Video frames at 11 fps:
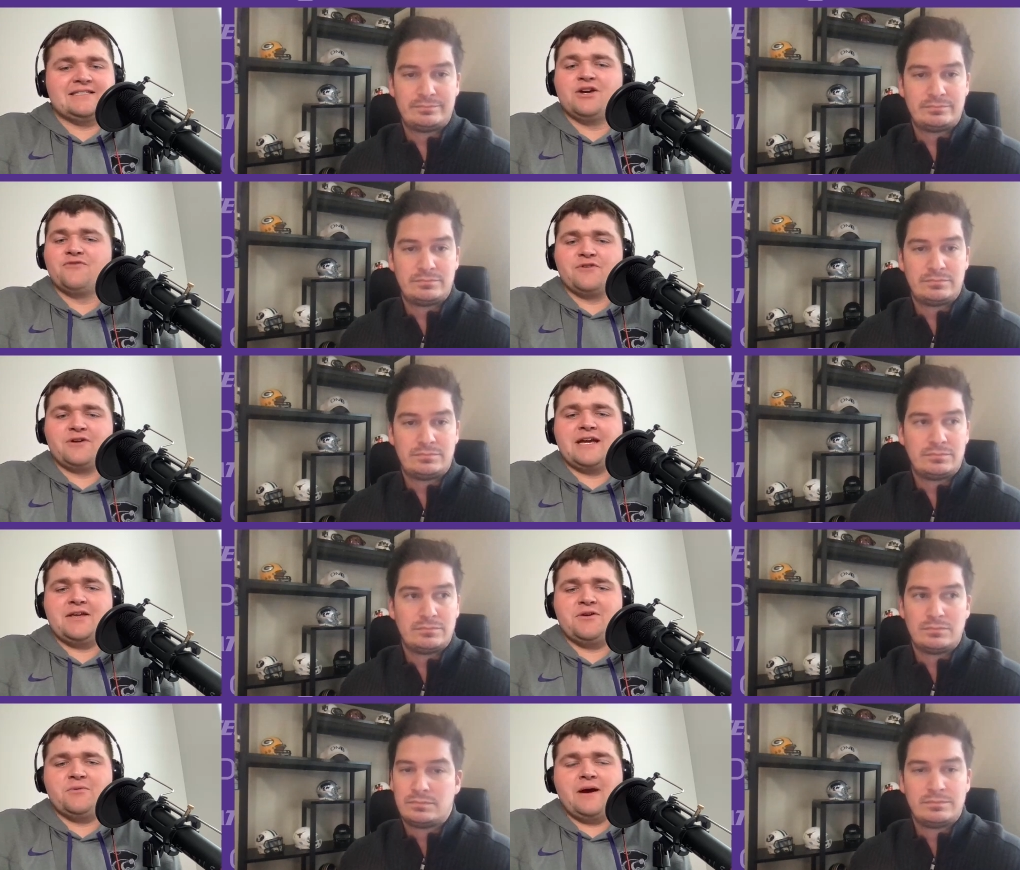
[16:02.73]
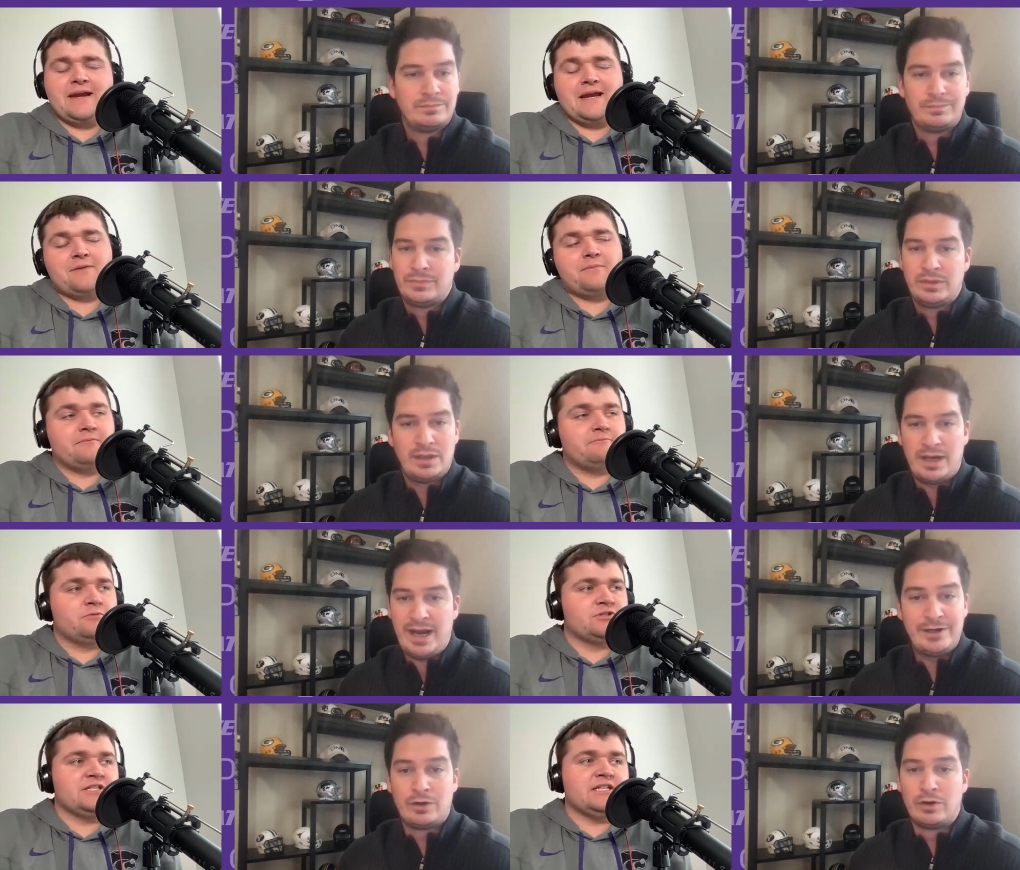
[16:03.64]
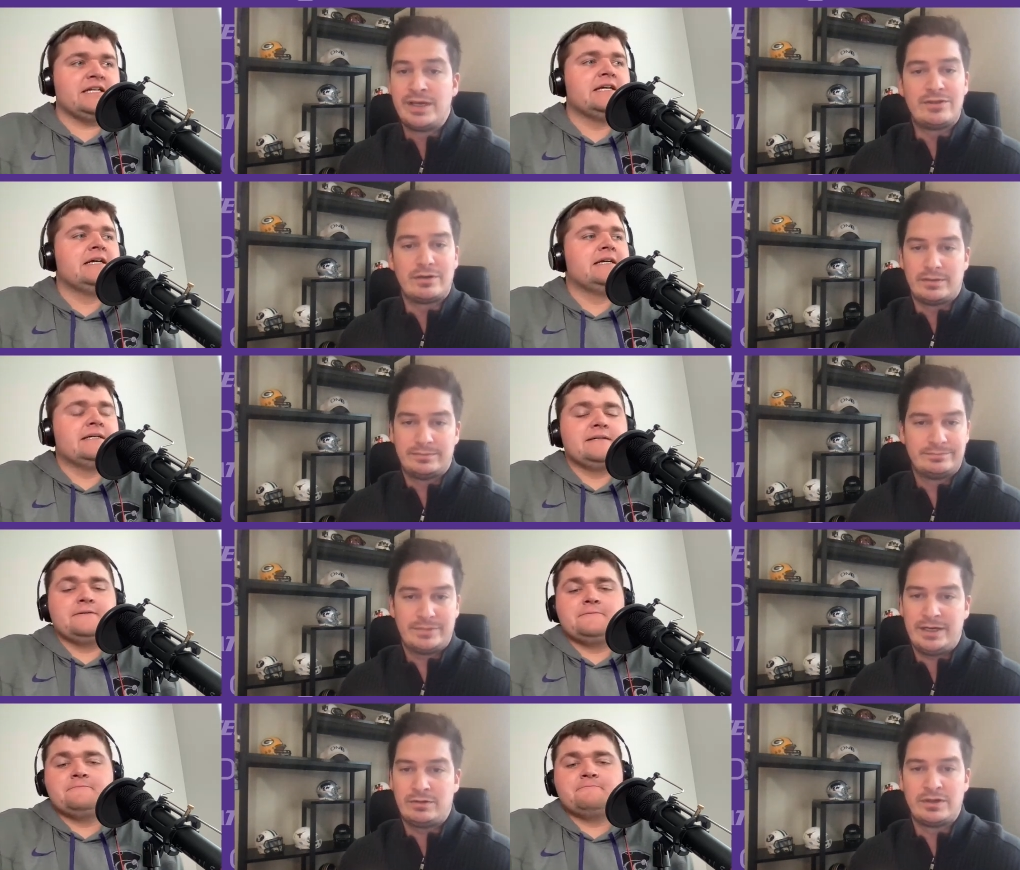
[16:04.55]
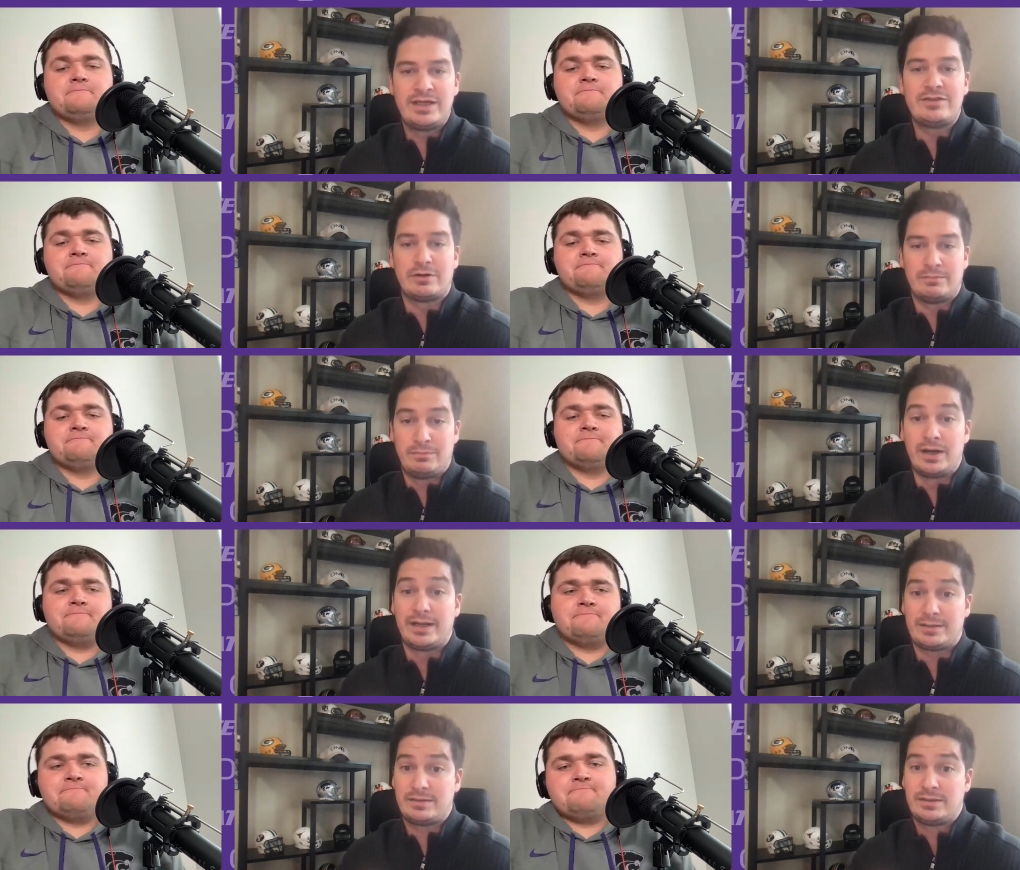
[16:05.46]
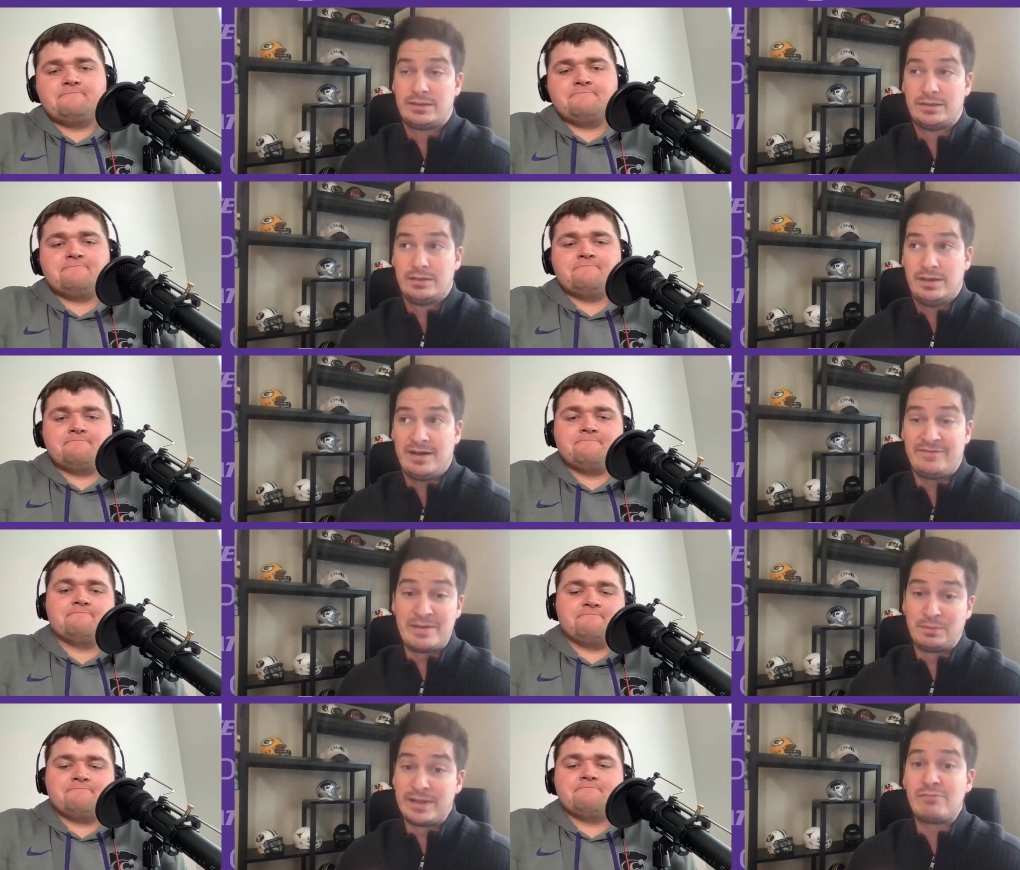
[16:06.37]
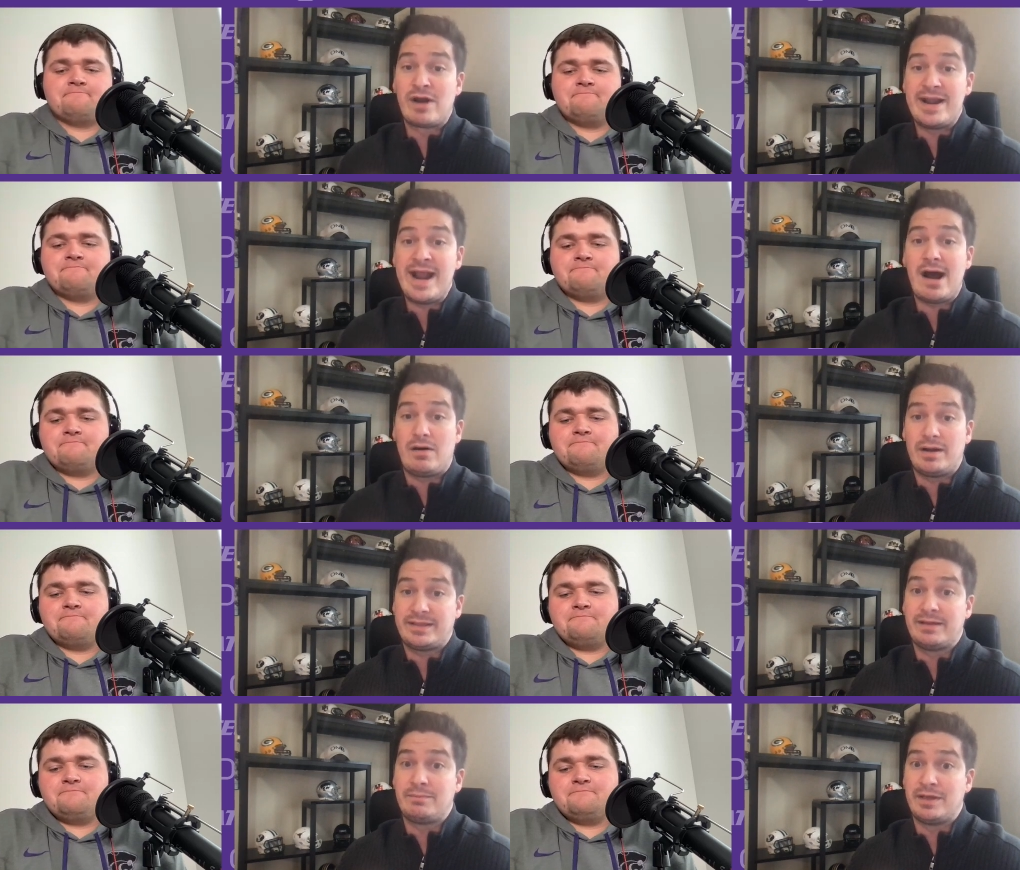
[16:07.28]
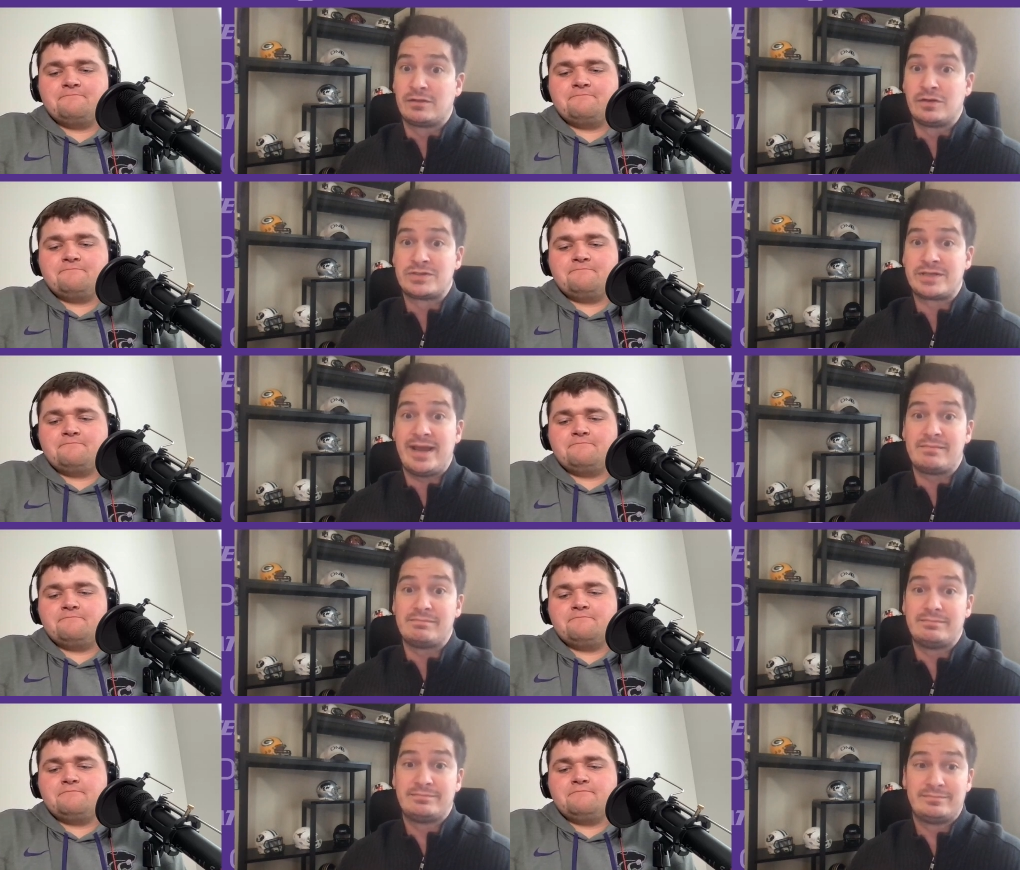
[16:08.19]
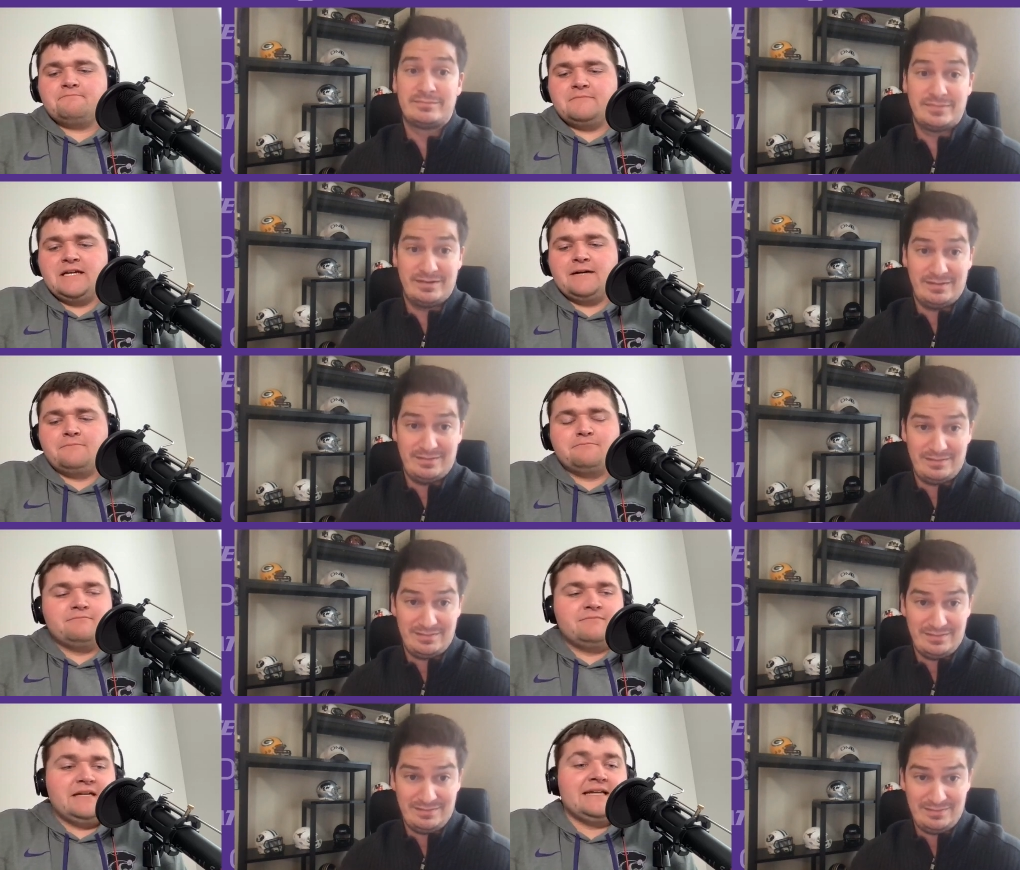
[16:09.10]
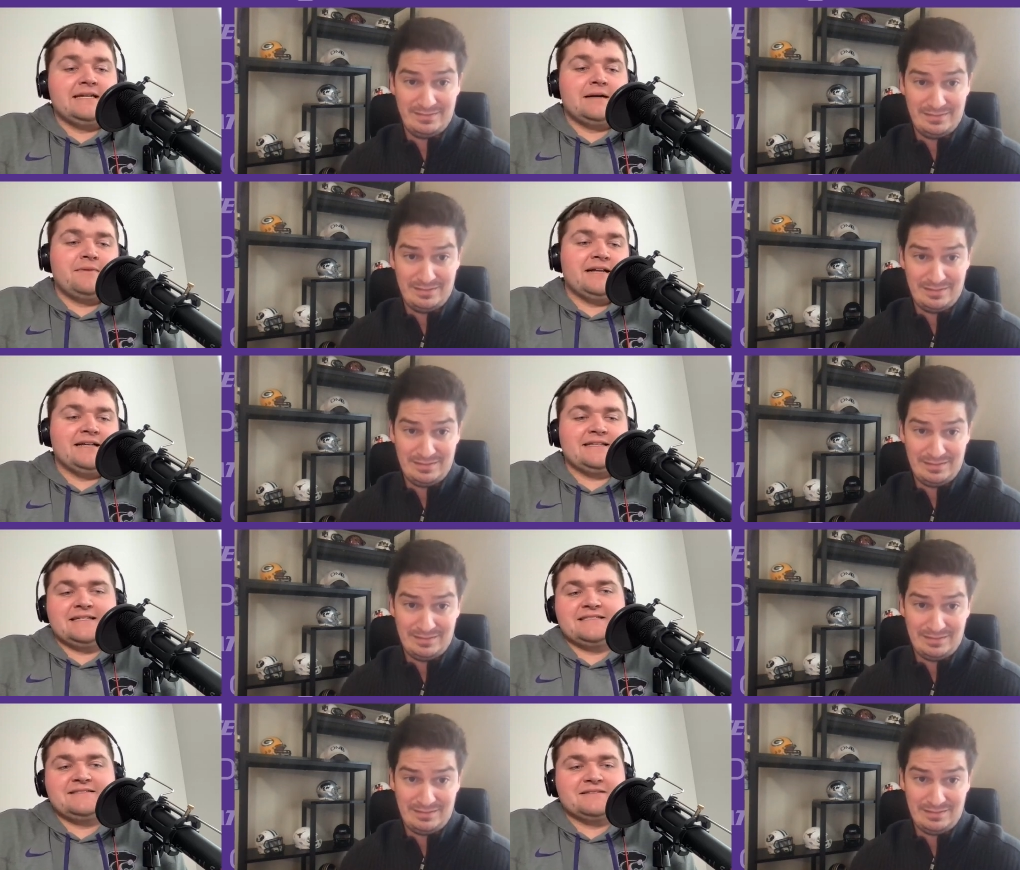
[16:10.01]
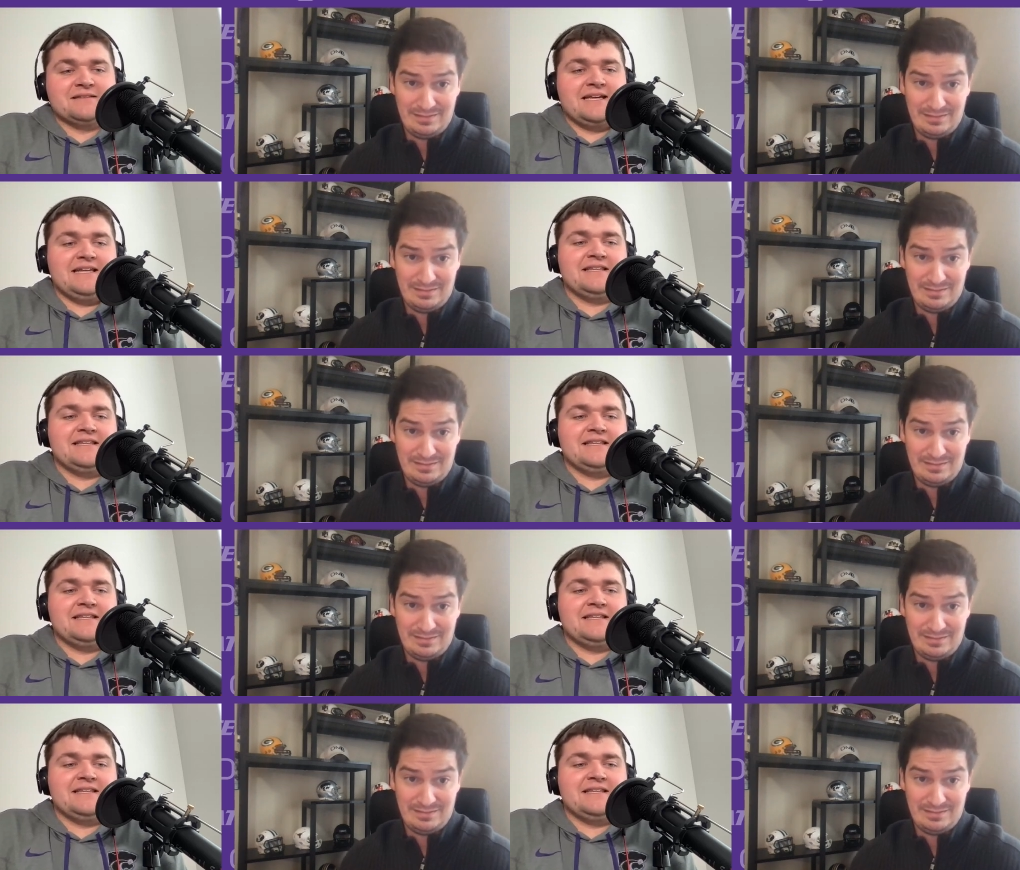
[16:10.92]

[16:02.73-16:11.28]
Speaker 1: there for KU right now. But we'll I see. don't either.
Speaker 2: I don't either. But if they played right now, I think it'd be a close game.
Speaker 1: Yeah, and I mean I, that's late